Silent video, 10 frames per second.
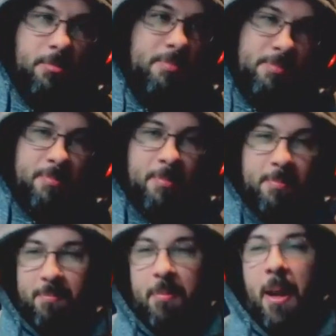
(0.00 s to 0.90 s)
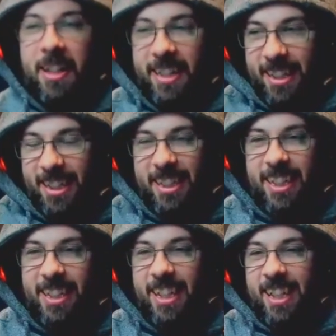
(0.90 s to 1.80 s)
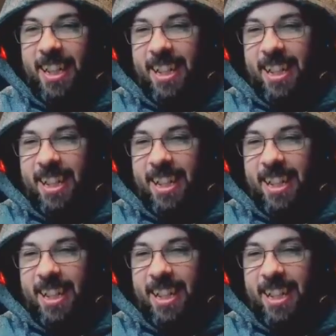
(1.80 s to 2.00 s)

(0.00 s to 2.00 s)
And for the record, I have no authority